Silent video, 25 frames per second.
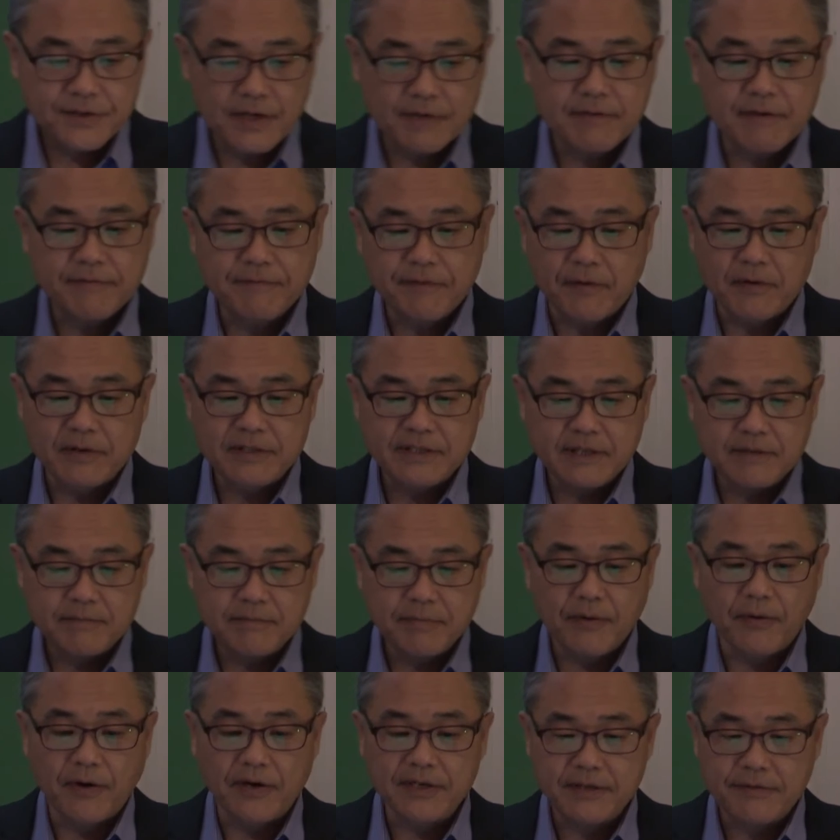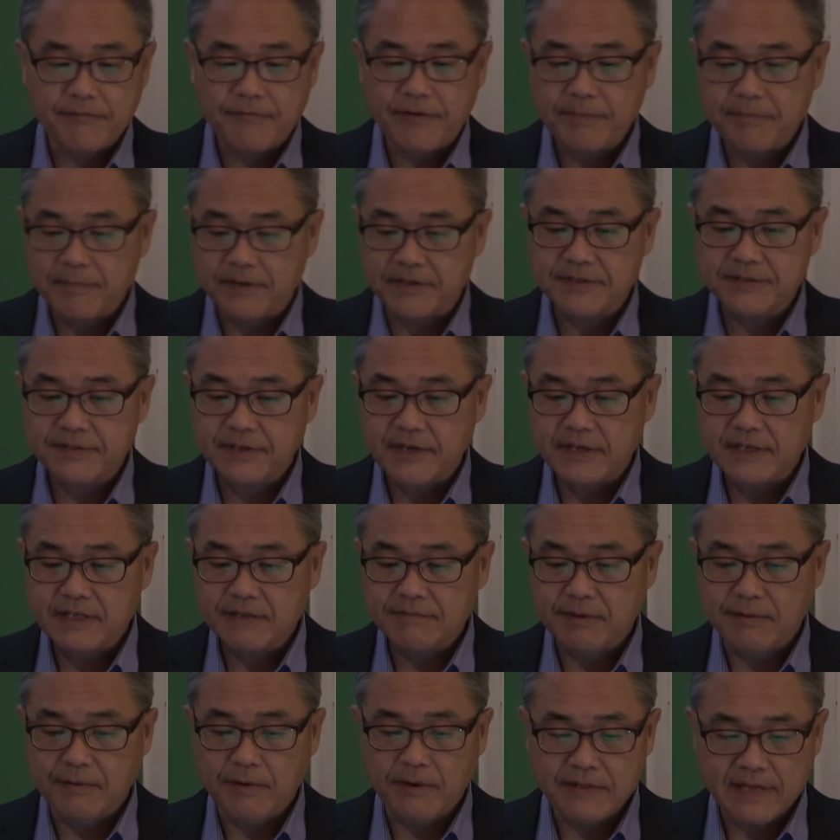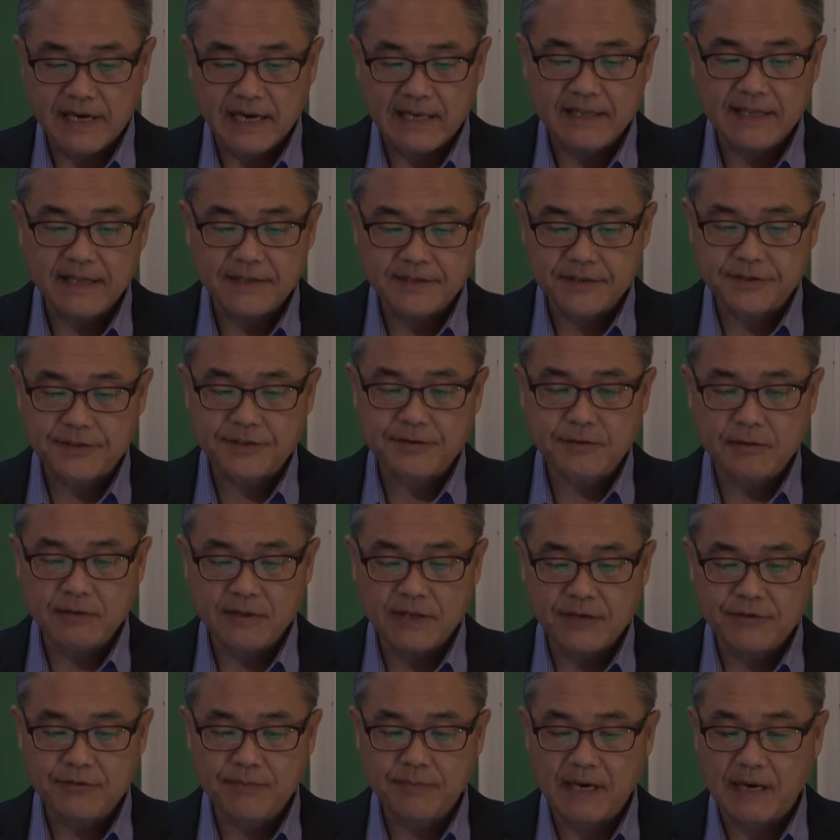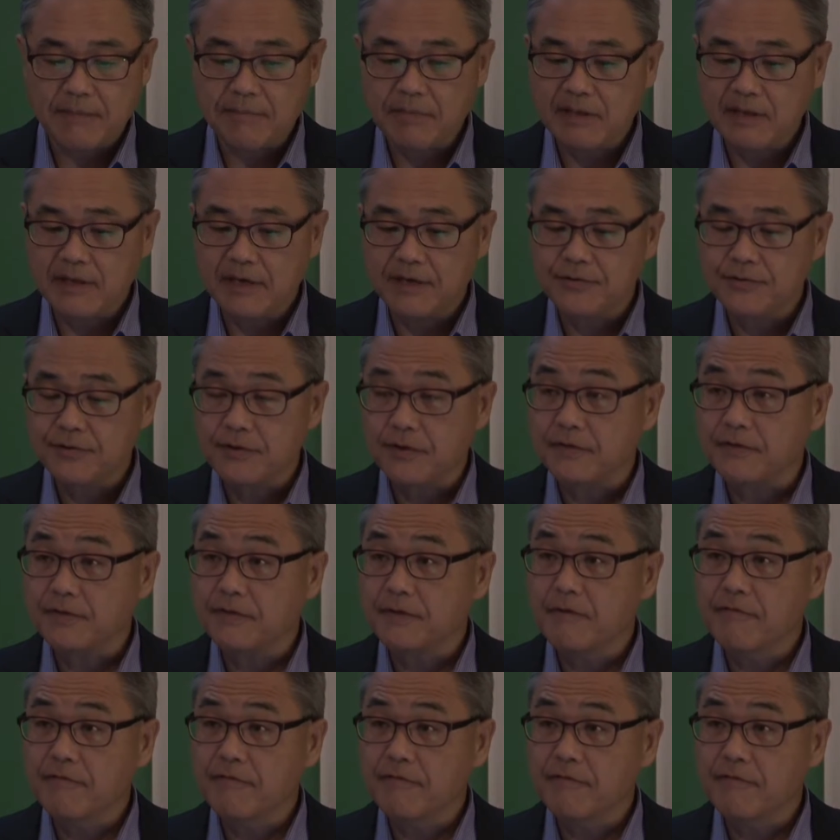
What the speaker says: of 14.3% of a Rhode Island school-age population